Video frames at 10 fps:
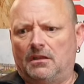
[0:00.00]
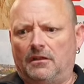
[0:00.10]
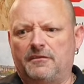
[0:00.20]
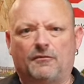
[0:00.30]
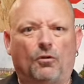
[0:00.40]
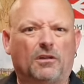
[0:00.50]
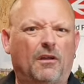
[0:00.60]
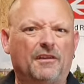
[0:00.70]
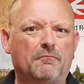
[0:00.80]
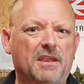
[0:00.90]
I thought
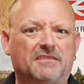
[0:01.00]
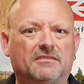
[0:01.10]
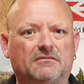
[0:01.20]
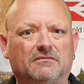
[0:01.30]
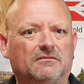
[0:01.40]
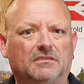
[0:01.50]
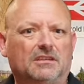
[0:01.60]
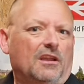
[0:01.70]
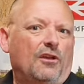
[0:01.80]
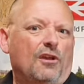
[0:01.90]
kind of mid
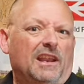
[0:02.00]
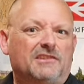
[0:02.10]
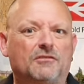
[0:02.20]
early